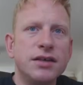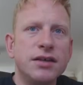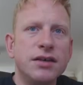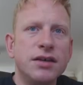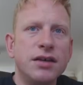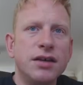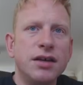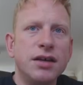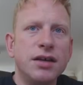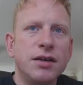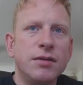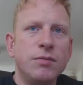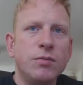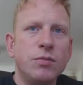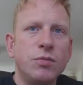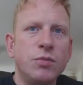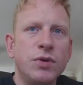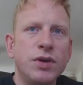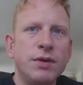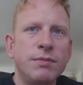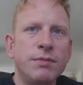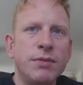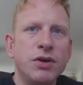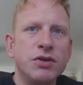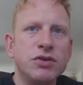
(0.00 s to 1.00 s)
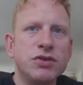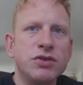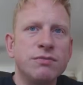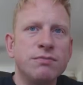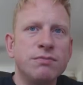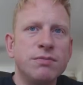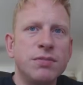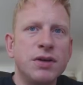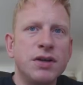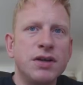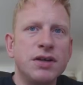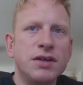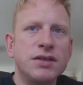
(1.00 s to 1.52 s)
Wii Motion
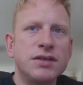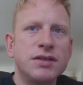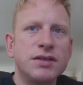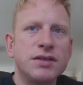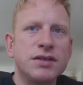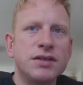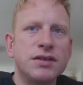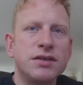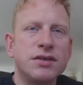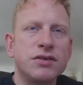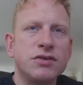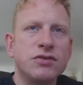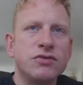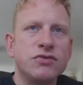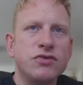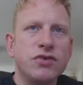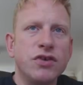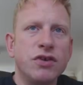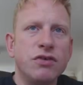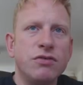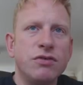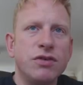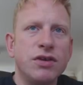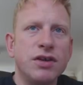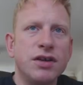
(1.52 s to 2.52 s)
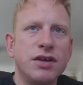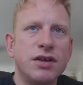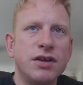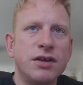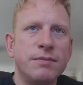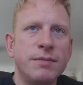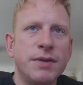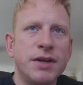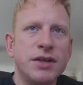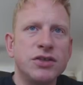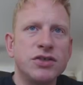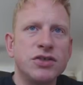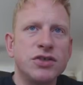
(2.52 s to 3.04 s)
Plus controller I
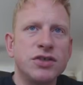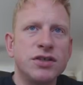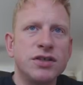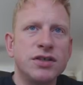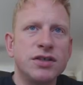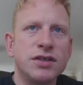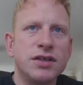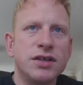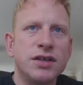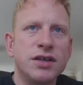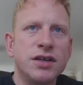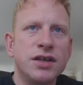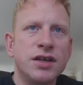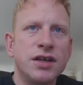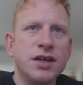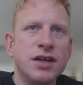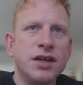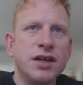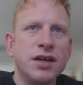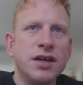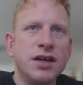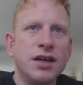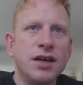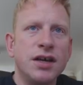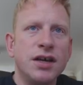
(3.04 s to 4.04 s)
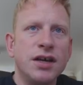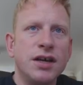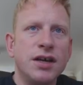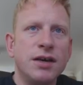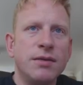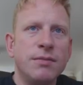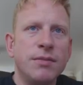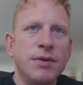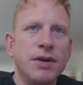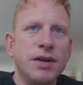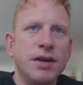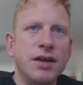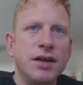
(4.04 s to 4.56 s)
mentioned,
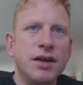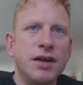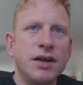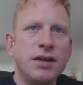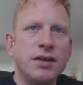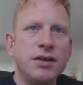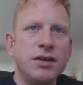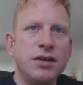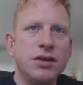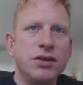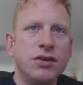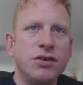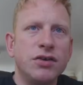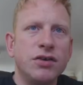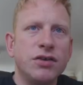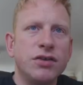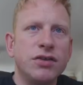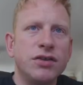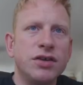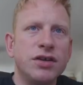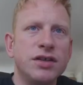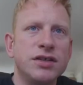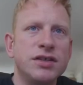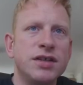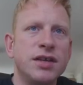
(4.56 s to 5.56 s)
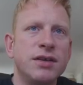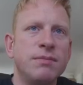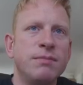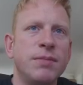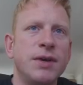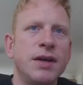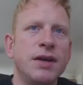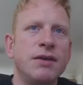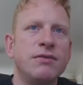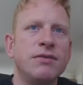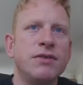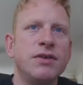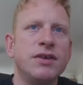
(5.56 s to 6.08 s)
and I got
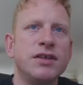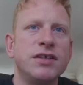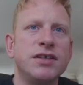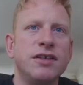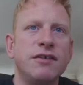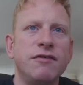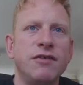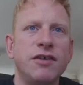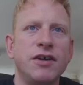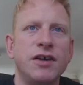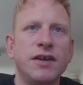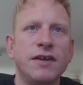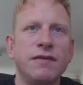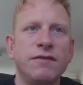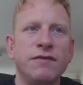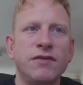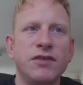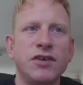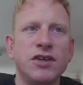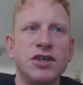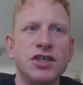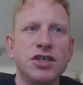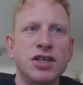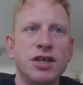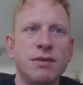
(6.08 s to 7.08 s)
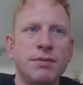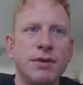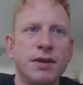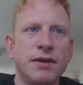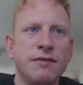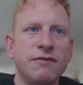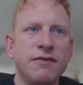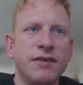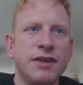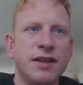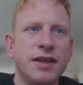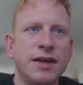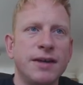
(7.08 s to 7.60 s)
£13.95 free shipping
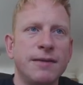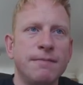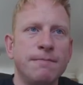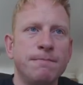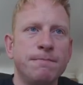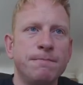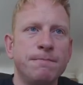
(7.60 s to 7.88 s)
for that.